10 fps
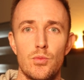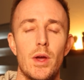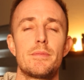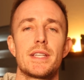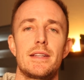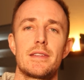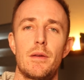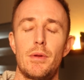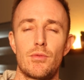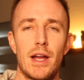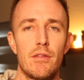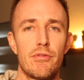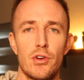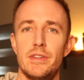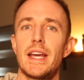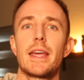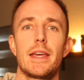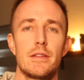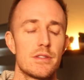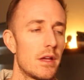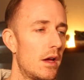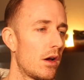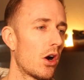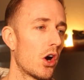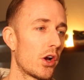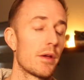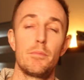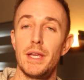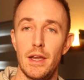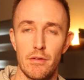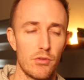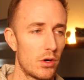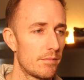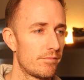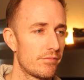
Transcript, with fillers: websites that have been around for decades are competing for.